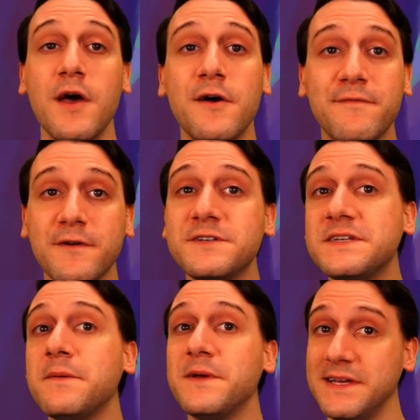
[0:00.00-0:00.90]
First
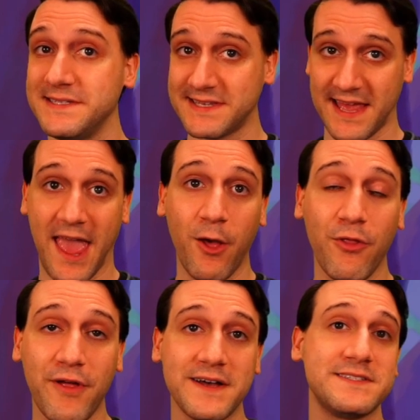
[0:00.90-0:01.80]
up is
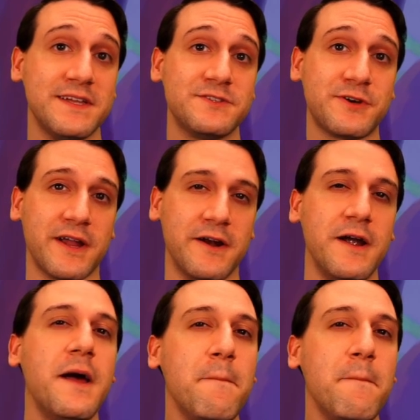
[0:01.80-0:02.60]
Kael'thas Sunstrider,